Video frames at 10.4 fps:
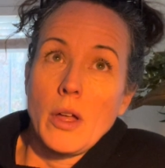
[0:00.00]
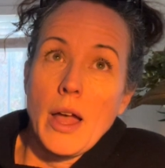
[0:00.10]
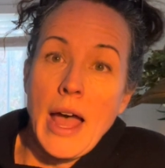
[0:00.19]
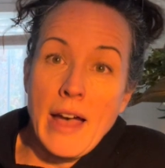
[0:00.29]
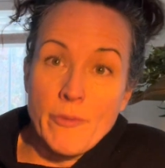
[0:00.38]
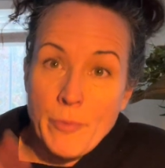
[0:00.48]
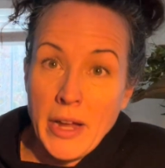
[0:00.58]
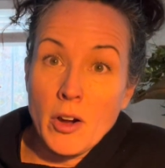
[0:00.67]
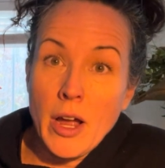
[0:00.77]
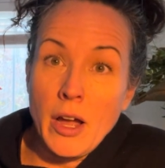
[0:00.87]
have
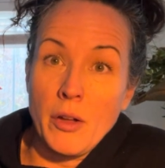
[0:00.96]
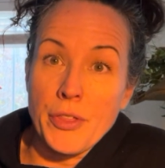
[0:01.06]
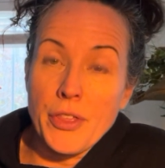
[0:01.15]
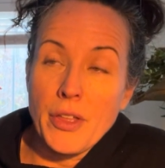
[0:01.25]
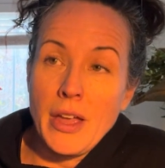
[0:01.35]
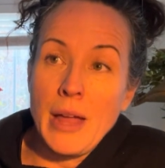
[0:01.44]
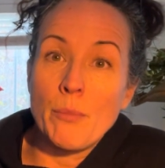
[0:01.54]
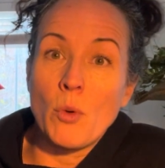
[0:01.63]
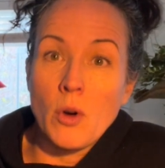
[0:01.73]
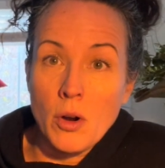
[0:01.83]
better health and
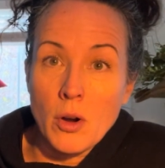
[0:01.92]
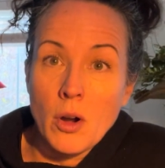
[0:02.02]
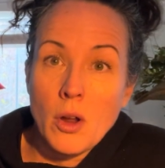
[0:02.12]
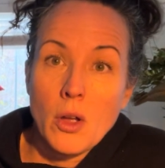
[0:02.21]
more